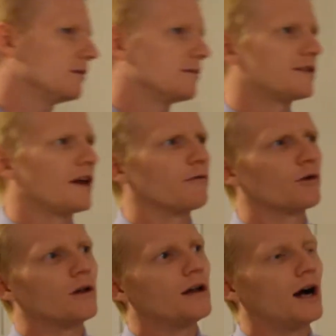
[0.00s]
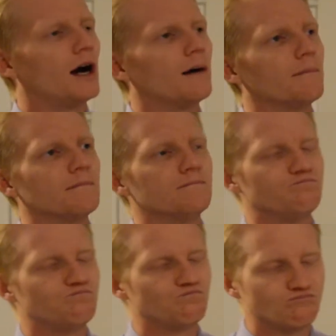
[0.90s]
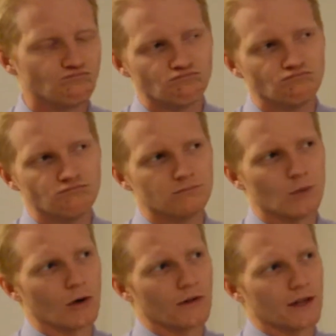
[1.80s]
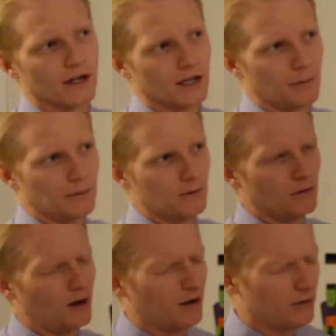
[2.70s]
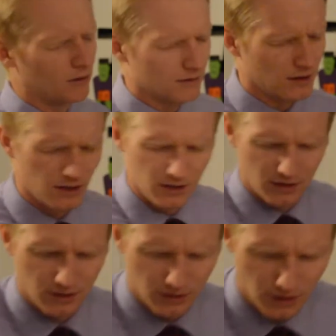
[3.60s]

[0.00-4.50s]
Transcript: Several. More than a couple. Oh, you